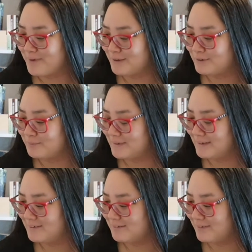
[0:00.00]
I do
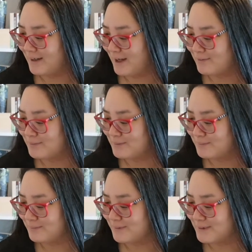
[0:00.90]
believe I have
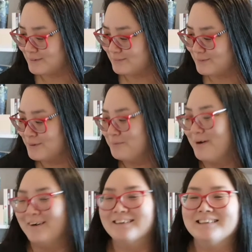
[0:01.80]
to issue an
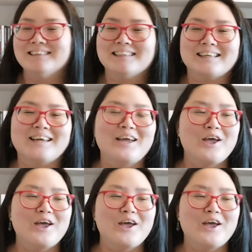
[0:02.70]
apology